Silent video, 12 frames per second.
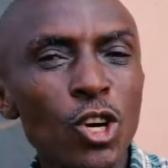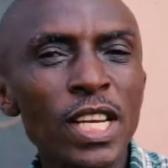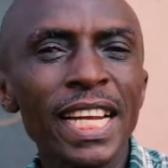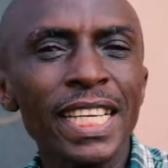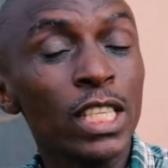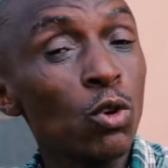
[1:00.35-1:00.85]

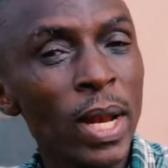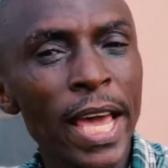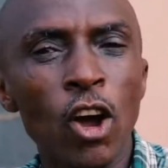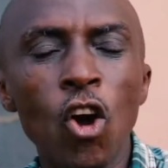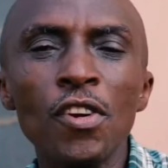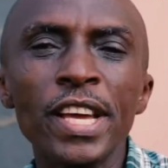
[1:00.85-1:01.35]
that it will
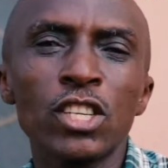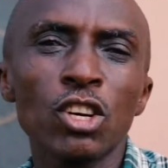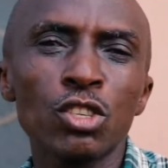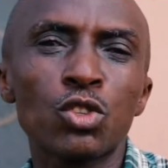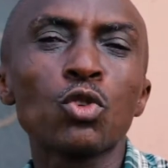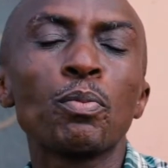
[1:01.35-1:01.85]
encourage
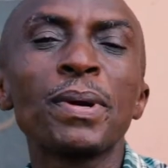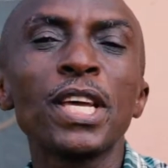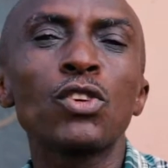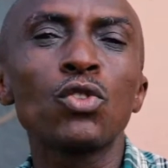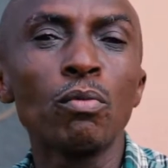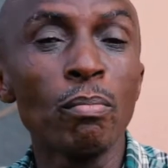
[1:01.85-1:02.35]
us to
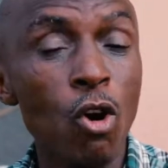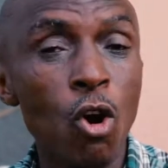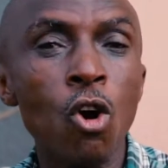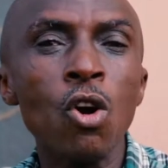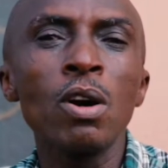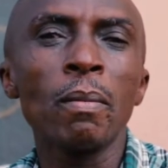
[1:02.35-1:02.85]
bring you
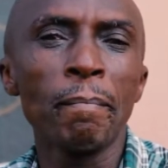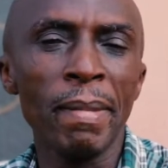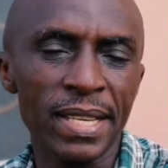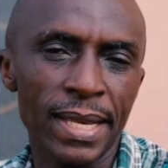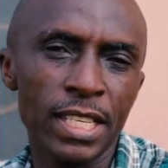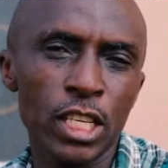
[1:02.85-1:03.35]
more
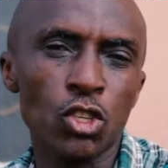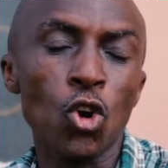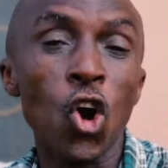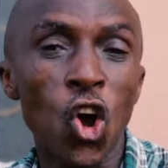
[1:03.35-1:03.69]
messages or